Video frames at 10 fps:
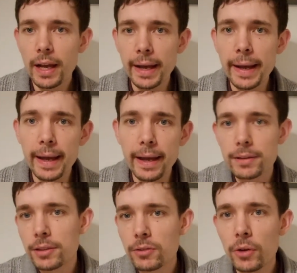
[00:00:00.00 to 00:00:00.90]
uh,
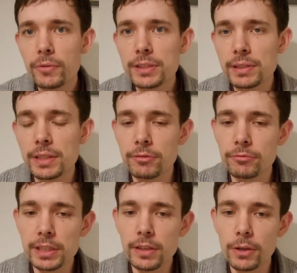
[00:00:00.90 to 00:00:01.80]
obviously didn't
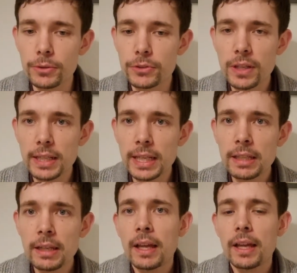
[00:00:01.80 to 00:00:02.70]
read the whole study.